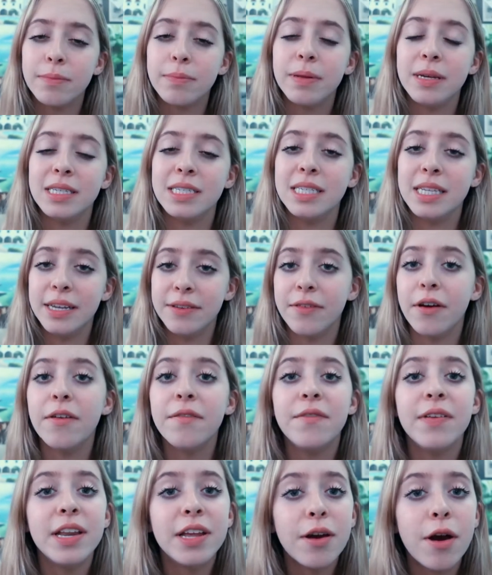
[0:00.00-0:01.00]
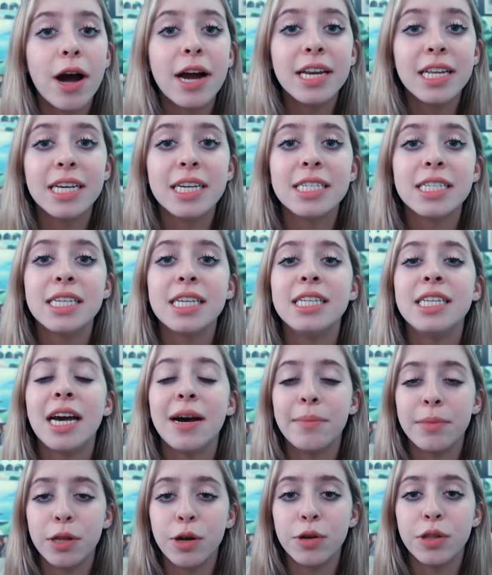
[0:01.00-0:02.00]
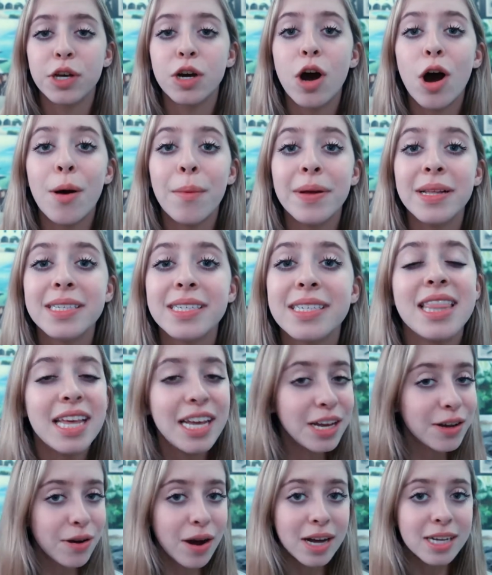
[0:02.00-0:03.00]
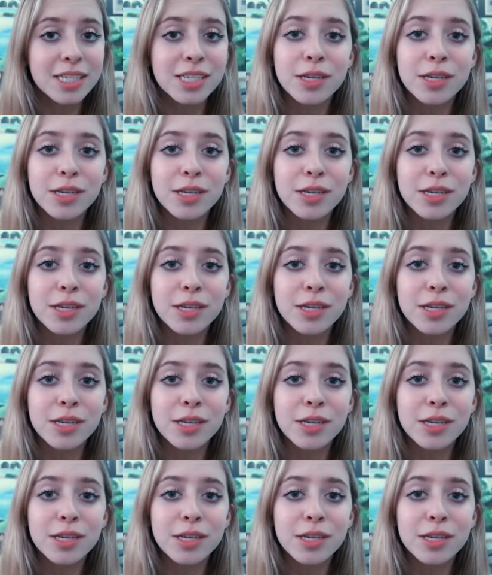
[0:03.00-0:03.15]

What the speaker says: Please leave video ideas down below in the comments. Thank you guys